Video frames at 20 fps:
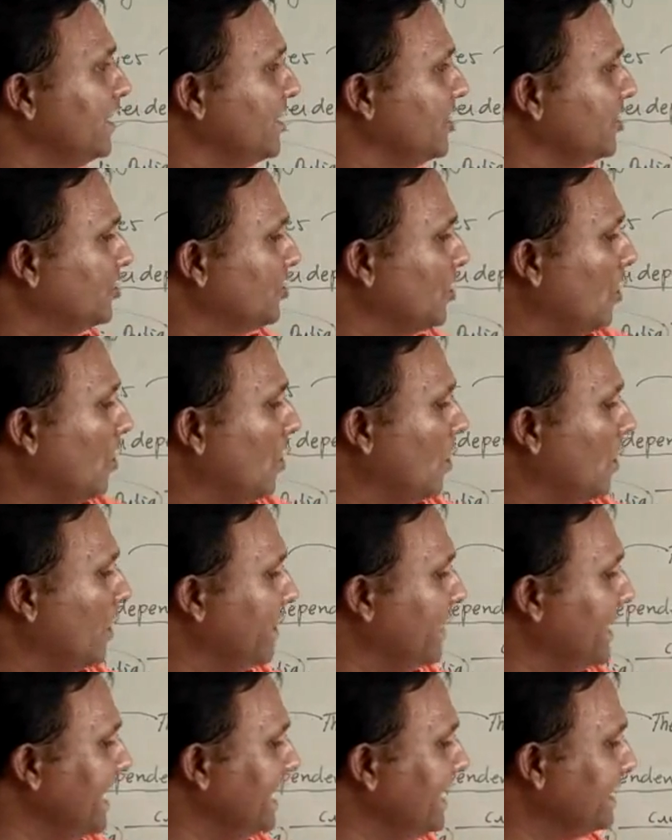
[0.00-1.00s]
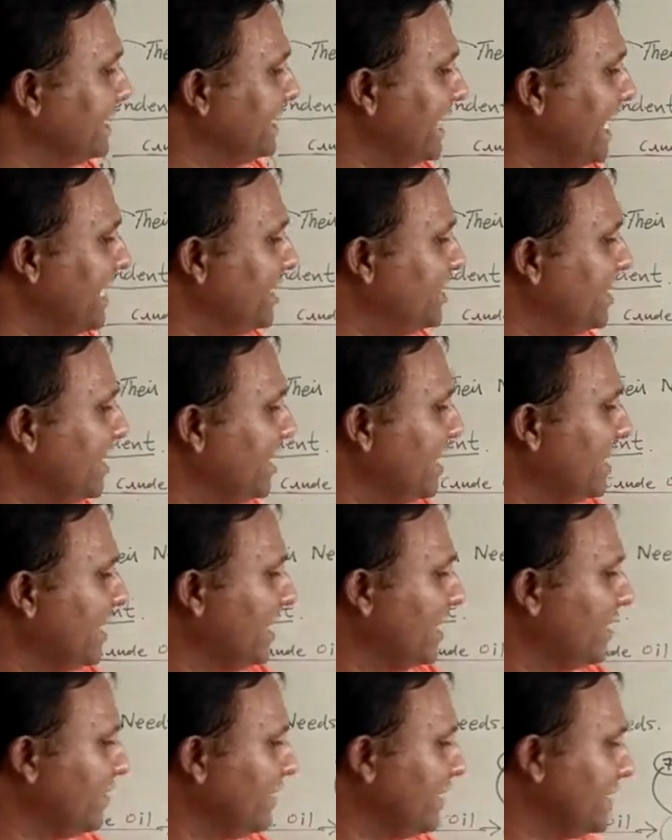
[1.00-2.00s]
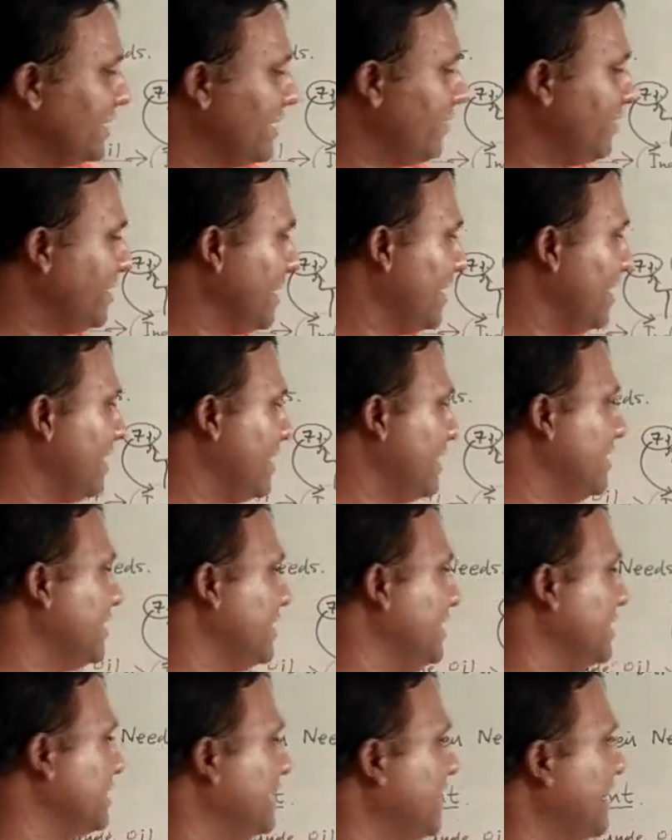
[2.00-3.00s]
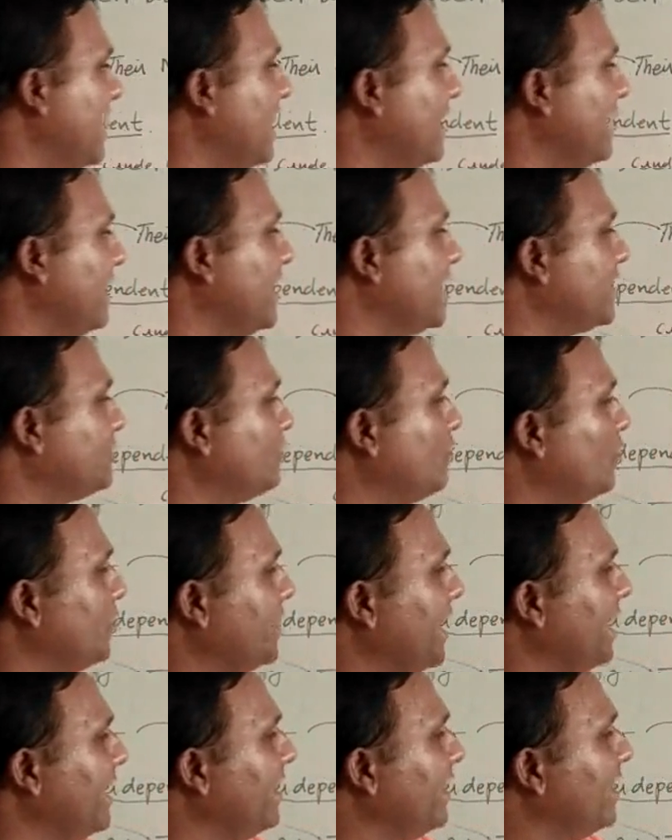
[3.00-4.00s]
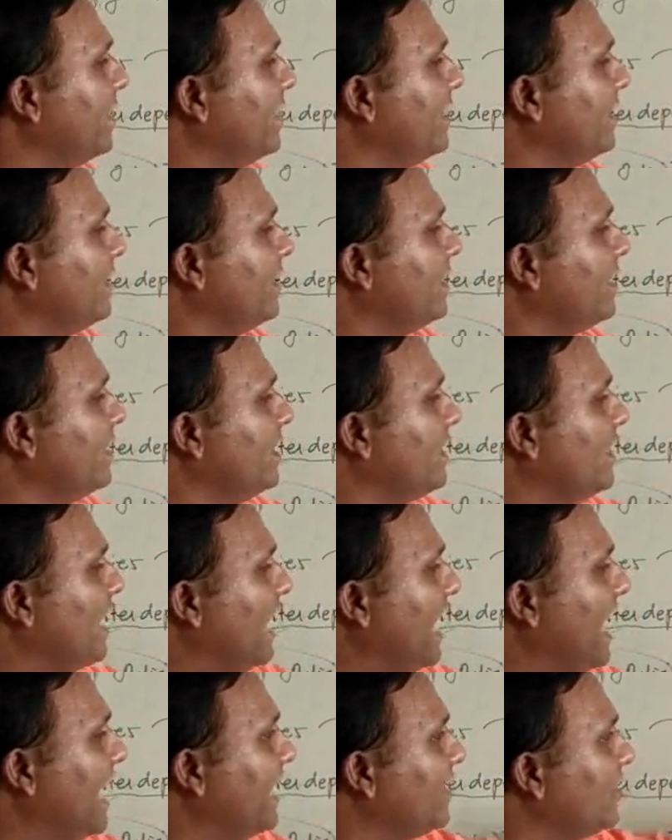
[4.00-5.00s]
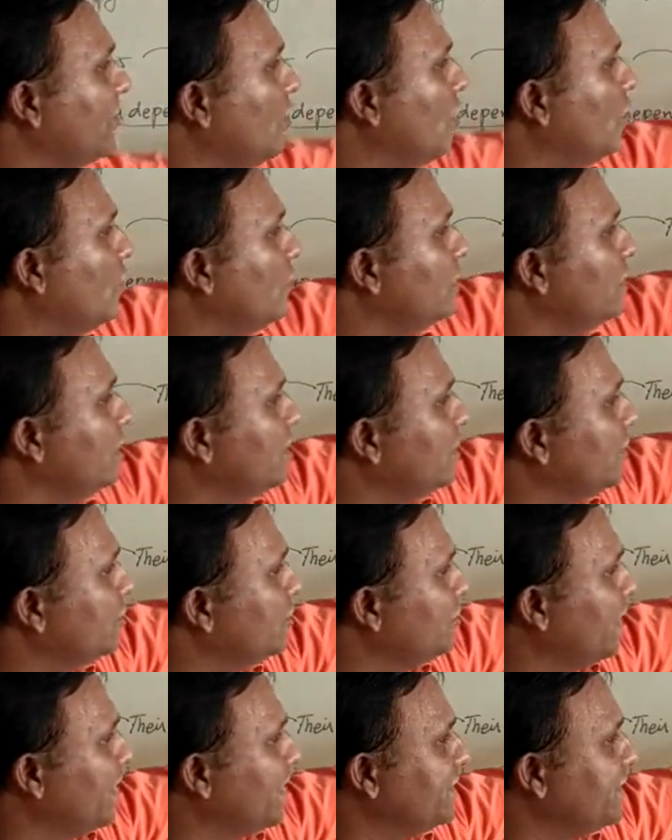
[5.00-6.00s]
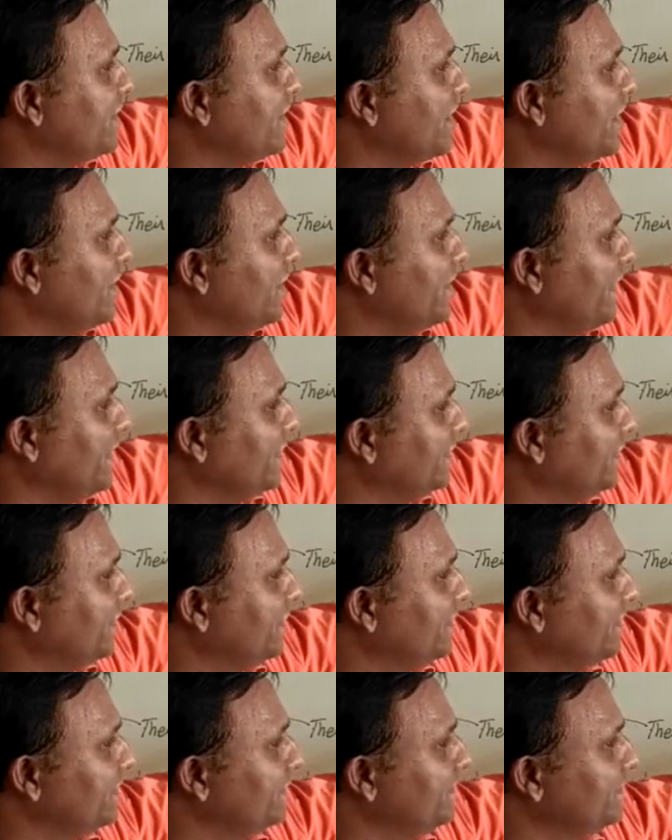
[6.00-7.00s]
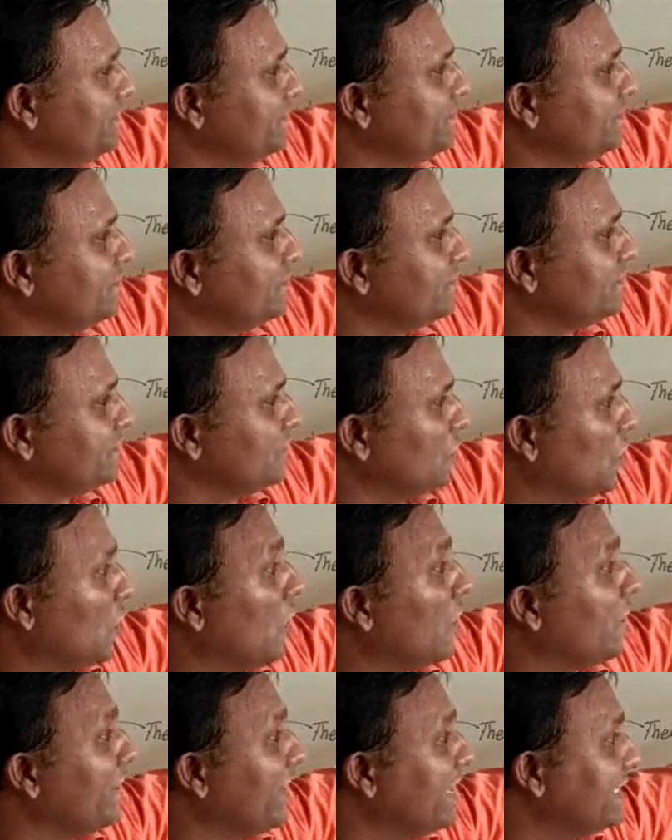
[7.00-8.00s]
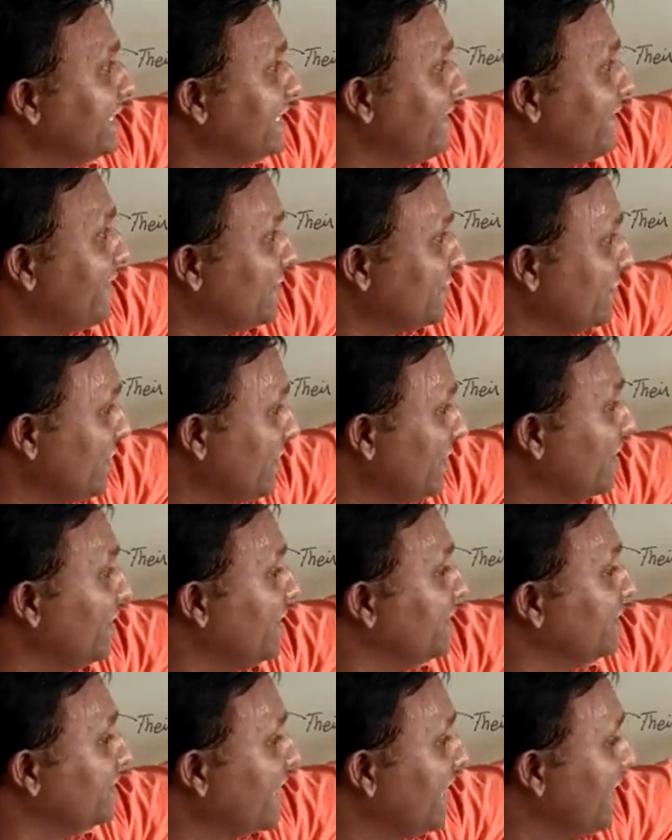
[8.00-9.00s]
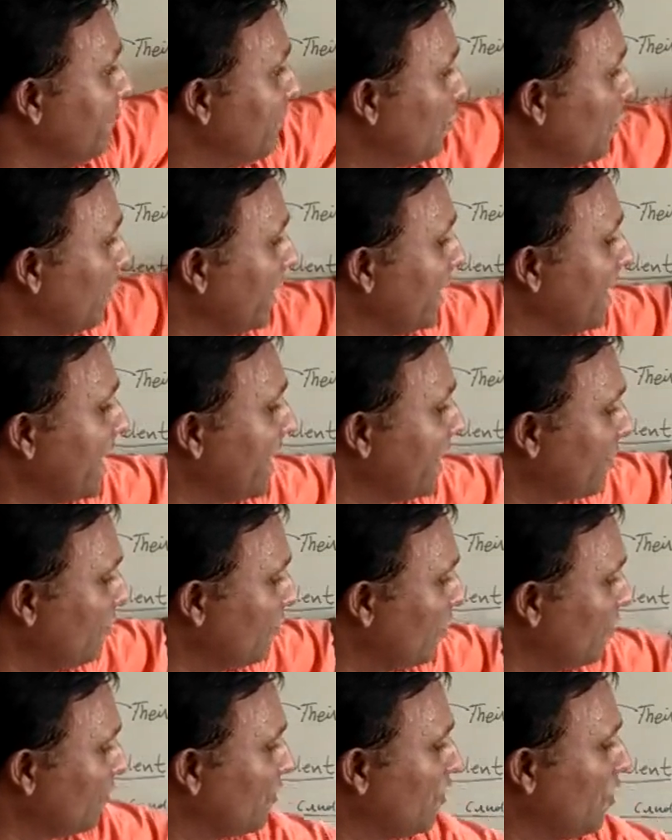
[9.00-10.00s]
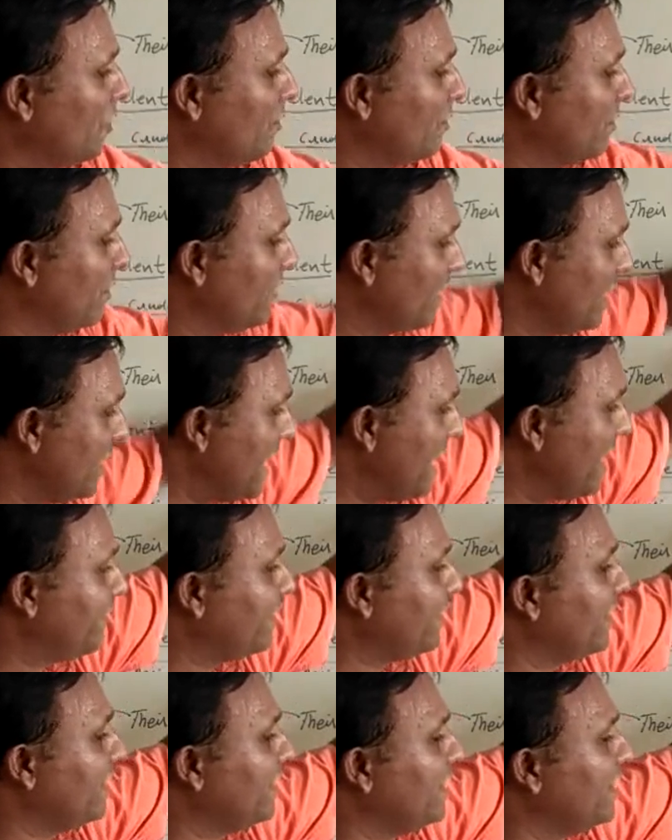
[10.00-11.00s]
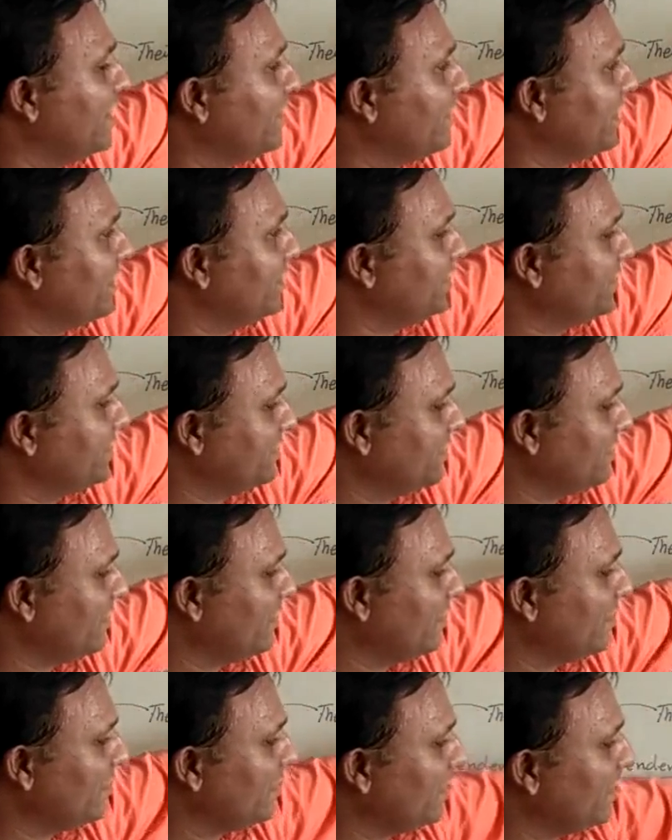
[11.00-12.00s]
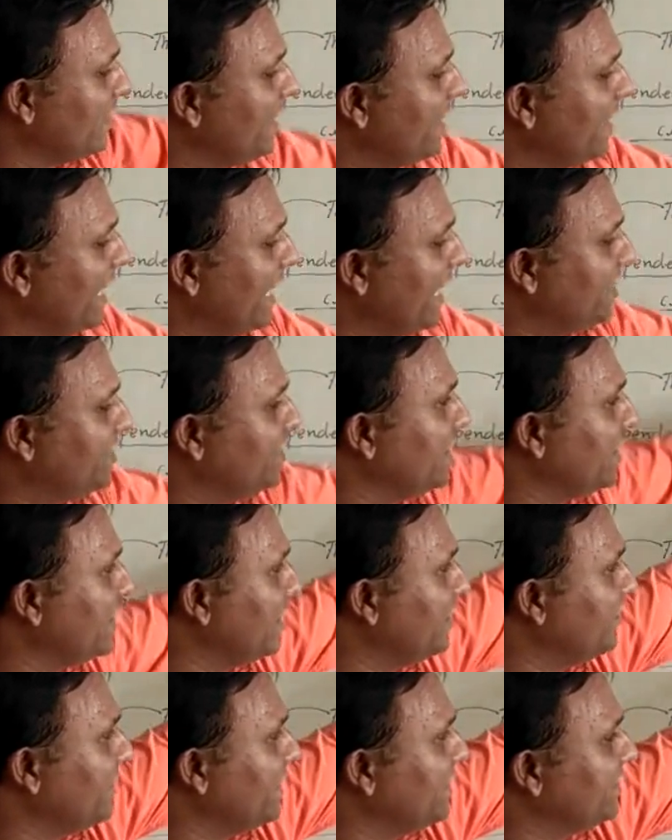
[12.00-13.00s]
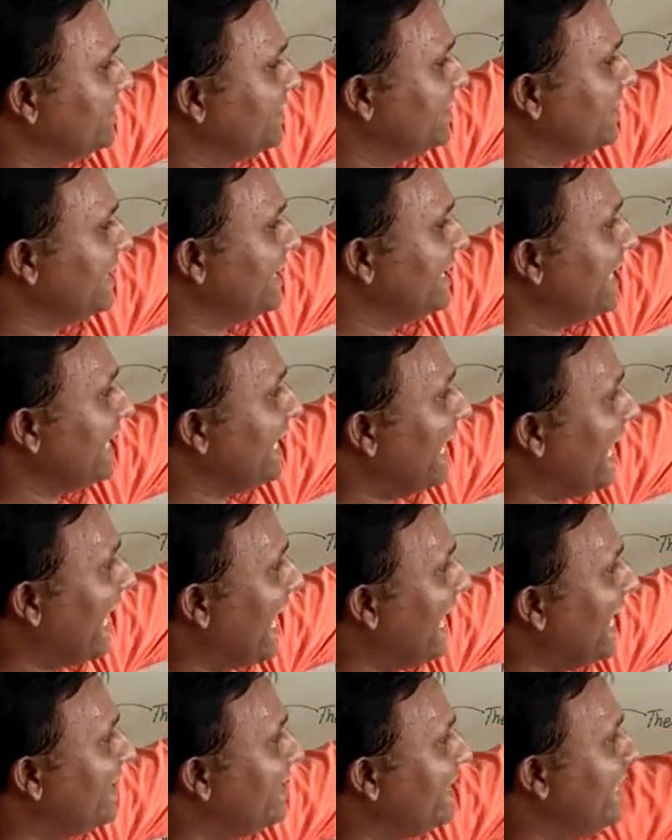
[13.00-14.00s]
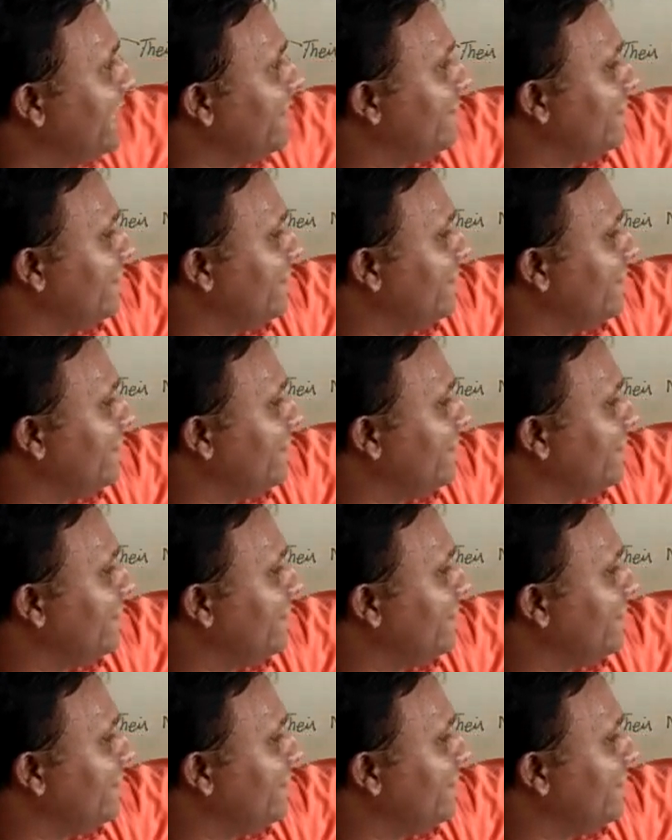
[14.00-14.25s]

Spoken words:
So these Asian countries, African countries, they are exporting iron ore to Western countries, or we can say Western countries are importing iron ore from African countries or Asian countries, and